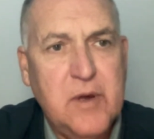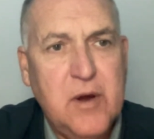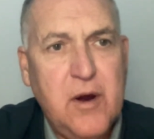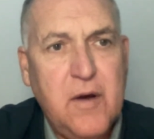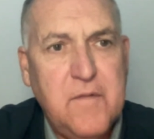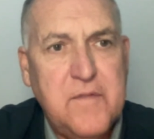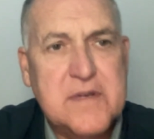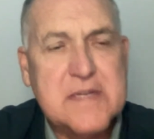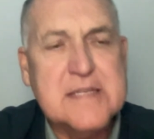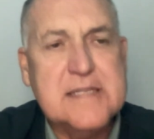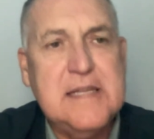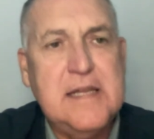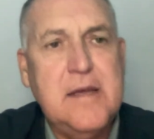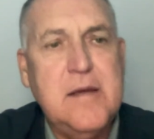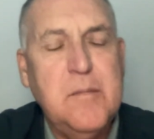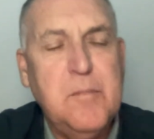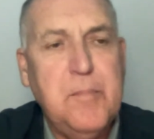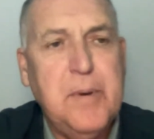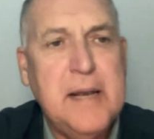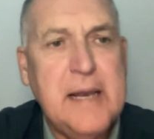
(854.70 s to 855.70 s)

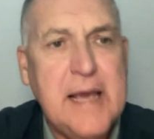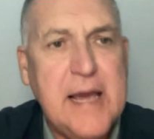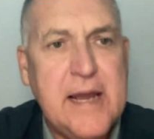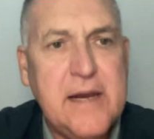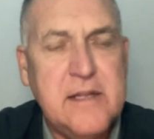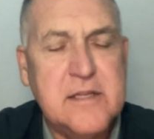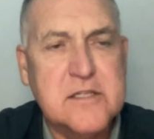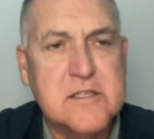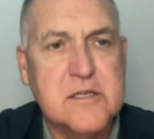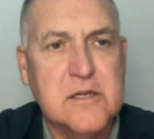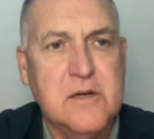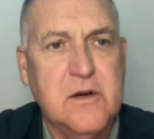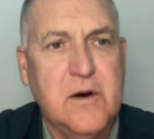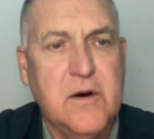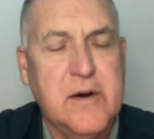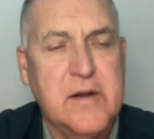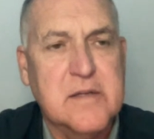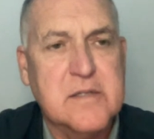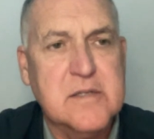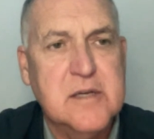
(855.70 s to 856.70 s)
obviously planning
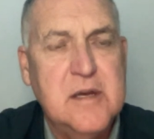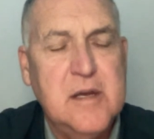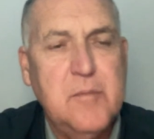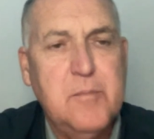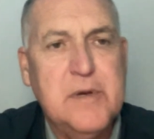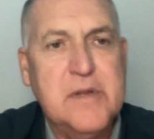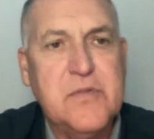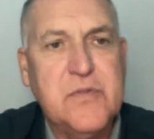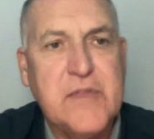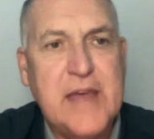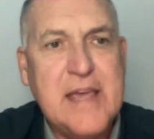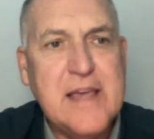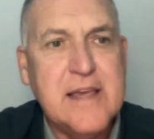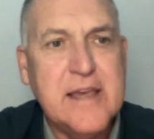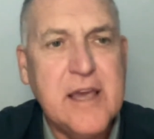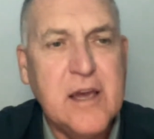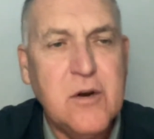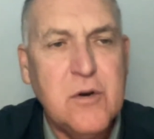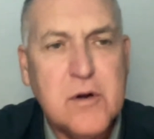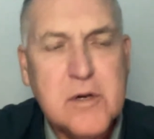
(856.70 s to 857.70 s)
scenarios, but they
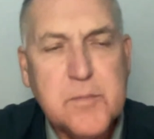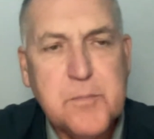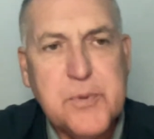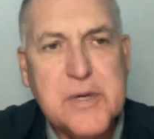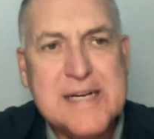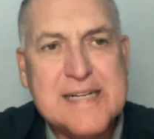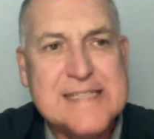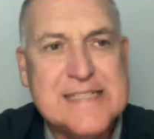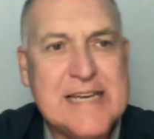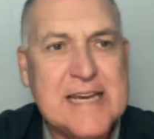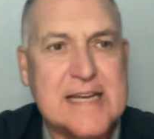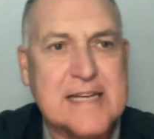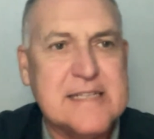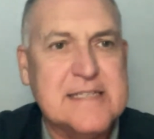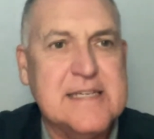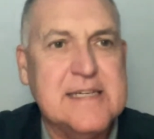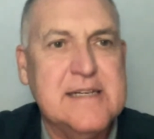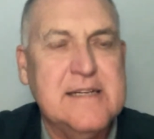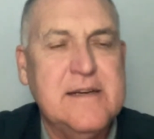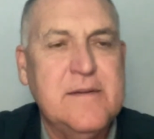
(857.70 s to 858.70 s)
cannot
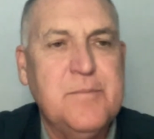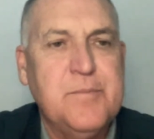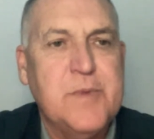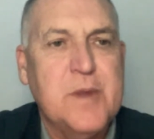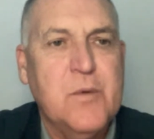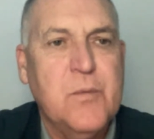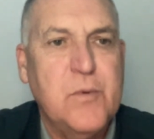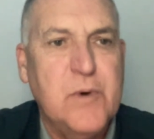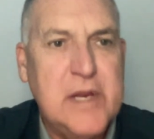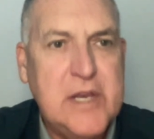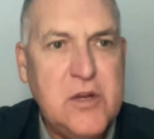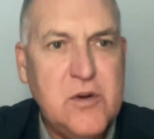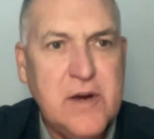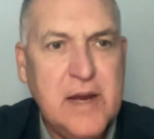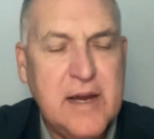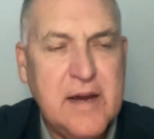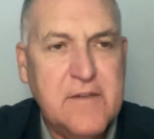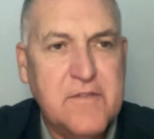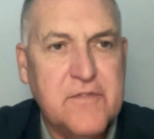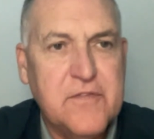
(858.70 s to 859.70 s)
predict when you
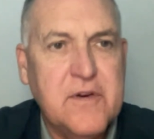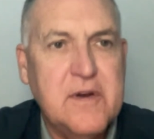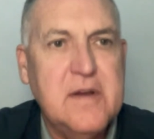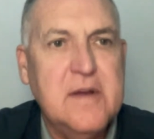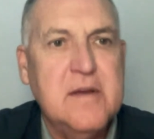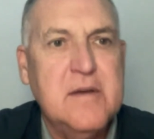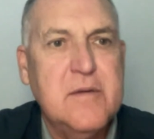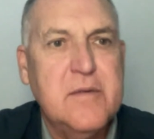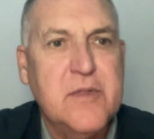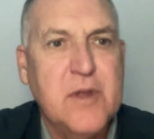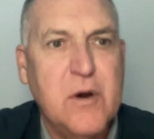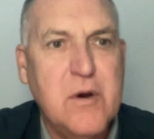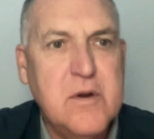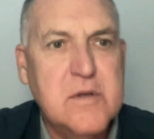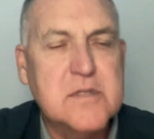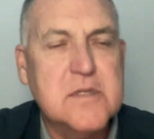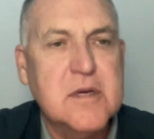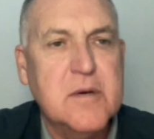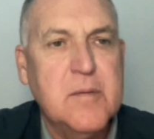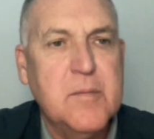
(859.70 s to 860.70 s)
have
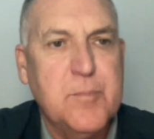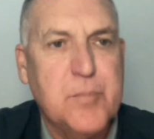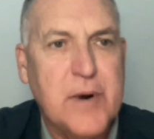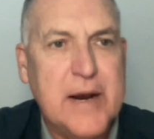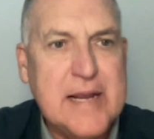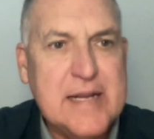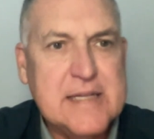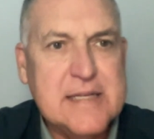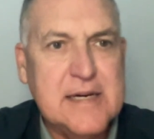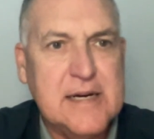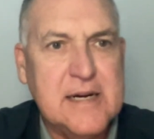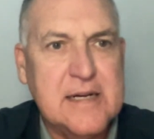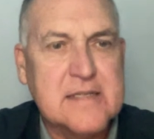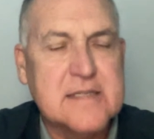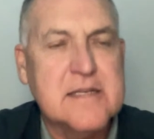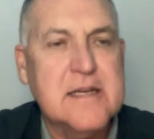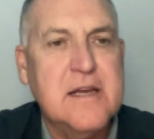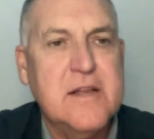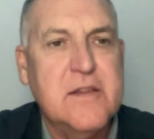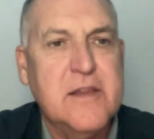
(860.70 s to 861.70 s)
those
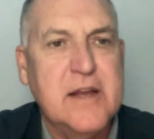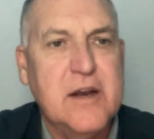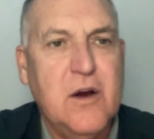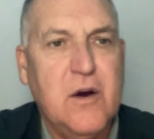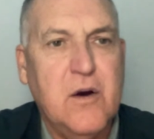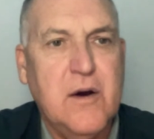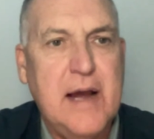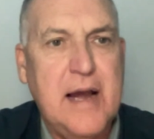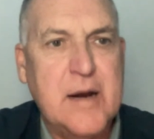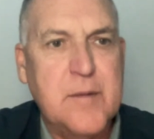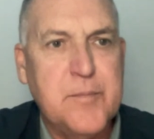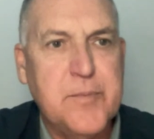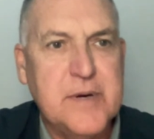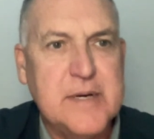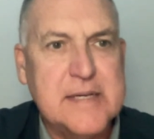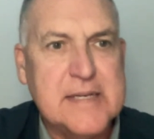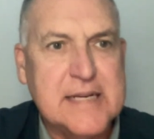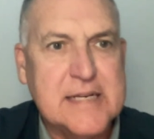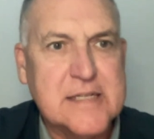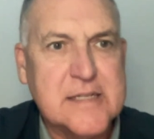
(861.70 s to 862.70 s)
breakdowns that are
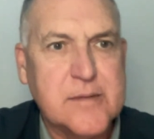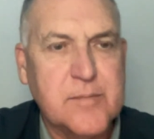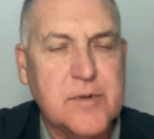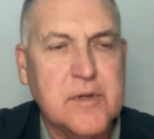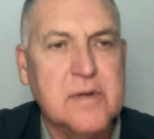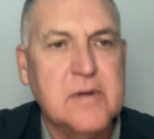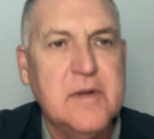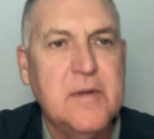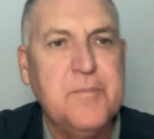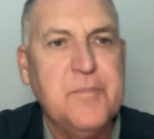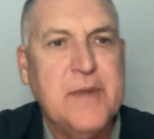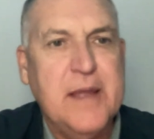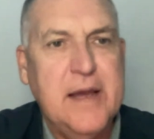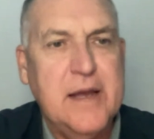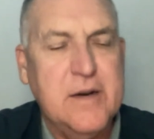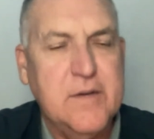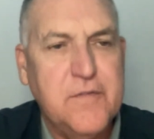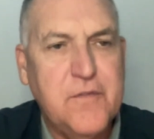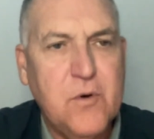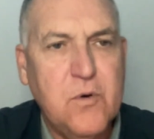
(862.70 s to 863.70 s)
unpredictable.
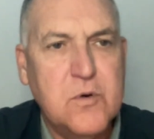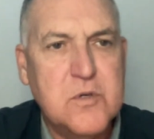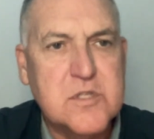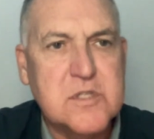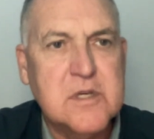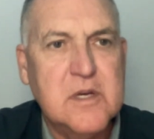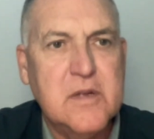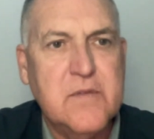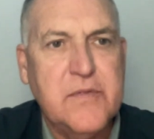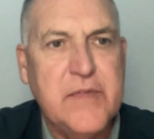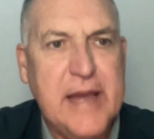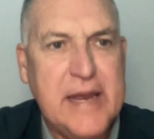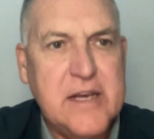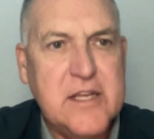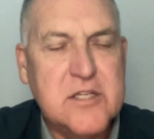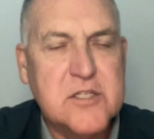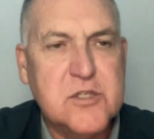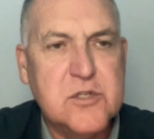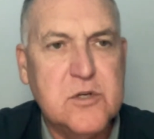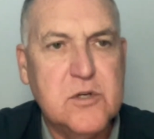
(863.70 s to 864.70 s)
And of course, that
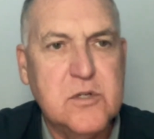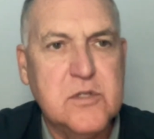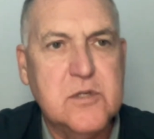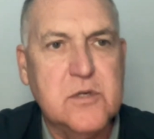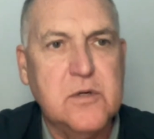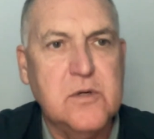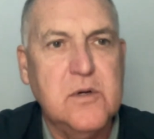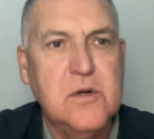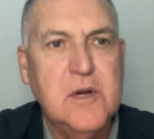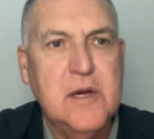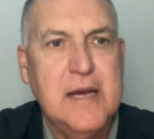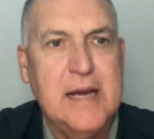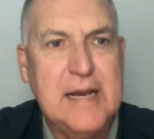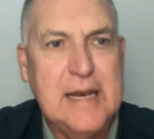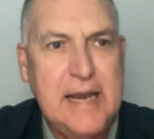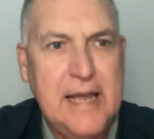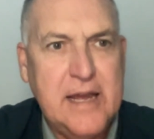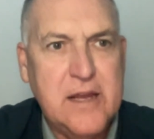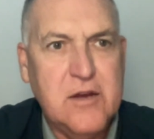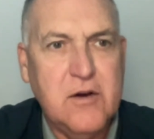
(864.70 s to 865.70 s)
is due to a
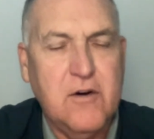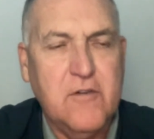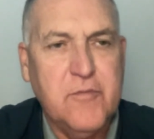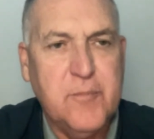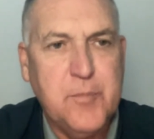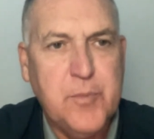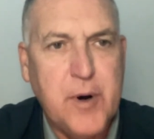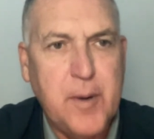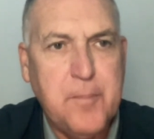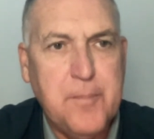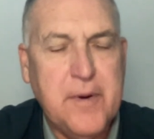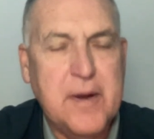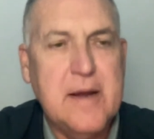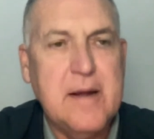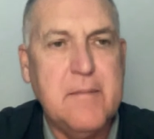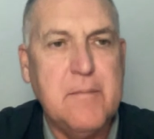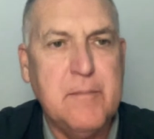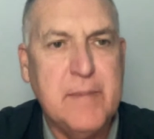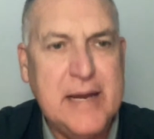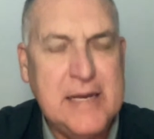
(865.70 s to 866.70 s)
lack of
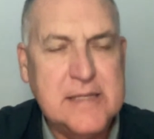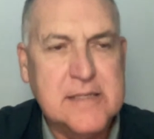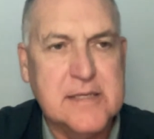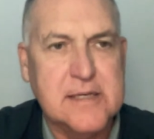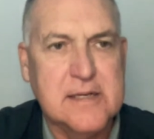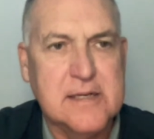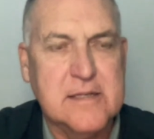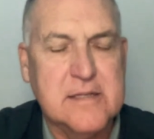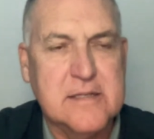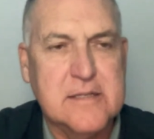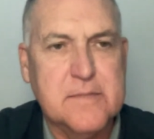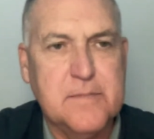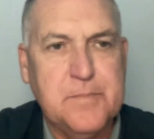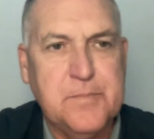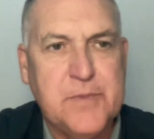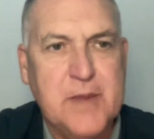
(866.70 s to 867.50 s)
proper maintenance.